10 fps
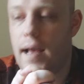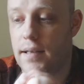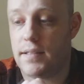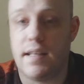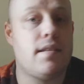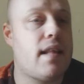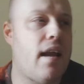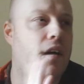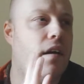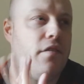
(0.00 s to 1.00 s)
And since
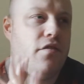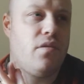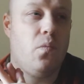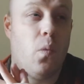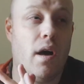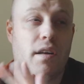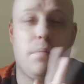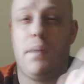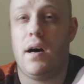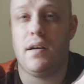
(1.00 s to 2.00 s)
then, I've worked
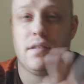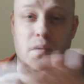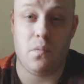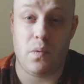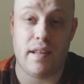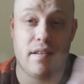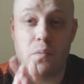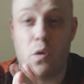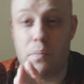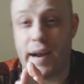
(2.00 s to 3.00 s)
the past, with a
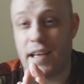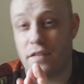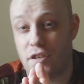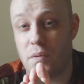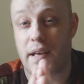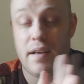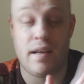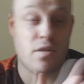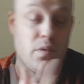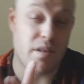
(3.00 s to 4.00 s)
small break of 2
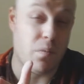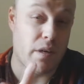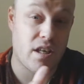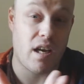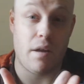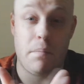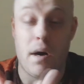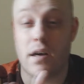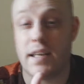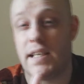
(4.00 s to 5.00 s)
years, in which I learned
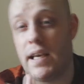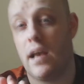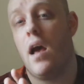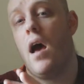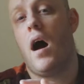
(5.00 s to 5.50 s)
marketing.